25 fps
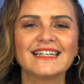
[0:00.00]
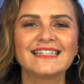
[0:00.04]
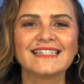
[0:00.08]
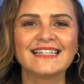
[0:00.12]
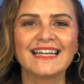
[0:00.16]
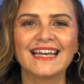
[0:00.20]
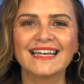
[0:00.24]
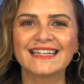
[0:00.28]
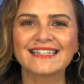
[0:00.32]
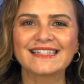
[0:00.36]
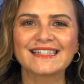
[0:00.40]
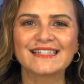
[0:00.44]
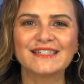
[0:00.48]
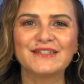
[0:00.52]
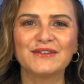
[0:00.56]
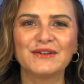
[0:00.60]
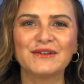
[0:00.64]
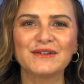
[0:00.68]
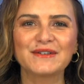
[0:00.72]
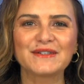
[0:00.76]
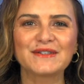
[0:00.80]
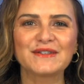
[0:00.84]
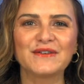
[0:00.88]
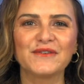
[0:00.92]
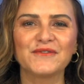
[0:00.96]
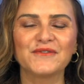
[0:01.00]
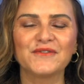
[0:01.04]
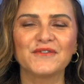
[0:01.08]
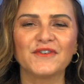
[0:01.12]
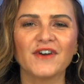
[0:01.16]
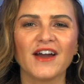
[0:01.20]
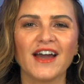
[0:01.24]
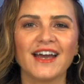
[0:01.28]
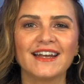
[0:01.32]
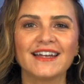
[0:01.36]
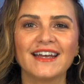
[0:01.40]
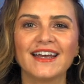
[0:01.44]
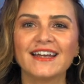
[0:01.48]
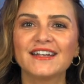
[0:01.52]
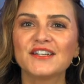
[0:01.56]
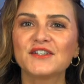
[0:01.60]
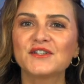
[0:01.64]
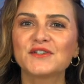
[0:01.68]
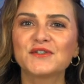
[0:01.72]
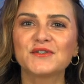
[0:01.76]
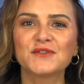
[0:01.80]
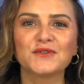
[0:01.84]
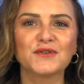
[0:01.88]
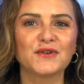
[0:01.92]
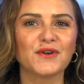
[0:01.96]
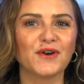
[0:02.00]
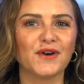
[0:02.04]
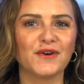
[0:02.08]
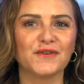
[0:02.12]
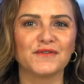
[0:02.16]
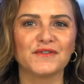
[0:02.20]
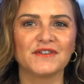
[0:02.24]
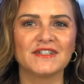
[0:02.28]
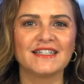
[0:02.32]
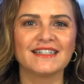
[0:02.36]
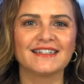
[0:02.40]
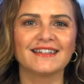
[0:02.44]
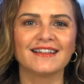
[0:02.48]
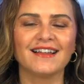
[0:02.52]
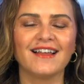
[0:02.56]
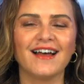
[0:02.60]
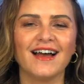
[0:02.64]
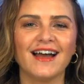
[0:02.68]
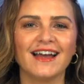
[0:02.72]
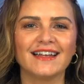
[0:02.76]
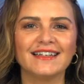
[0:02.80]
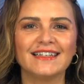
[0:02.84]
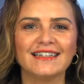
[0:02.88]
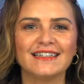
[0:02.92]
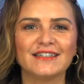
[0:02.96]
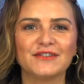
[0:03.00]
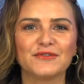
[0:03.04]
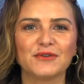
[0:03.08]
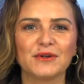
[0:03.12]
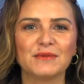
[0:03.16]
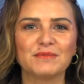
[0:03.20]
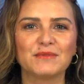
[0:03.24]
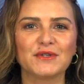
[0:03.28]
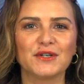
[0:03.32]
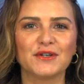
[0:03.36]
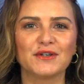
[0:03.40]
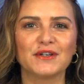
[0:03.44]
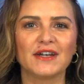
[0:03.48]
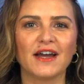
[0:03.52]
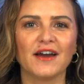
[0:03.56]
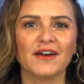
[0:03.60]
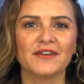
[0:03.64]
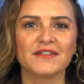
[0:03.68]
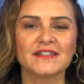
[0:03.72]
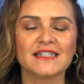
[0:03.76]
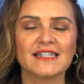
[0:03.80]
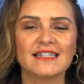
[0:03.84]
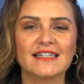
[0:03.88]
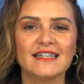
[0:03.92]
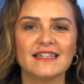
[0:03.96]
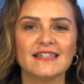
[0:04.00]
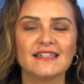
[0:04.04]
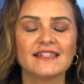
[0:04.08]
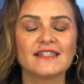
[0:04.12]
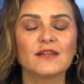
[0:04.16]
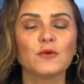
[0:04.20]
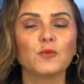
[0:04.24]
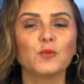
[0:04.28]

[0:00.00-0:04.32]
Tech stocks on Friday shook off a decline in cryptocurrencies,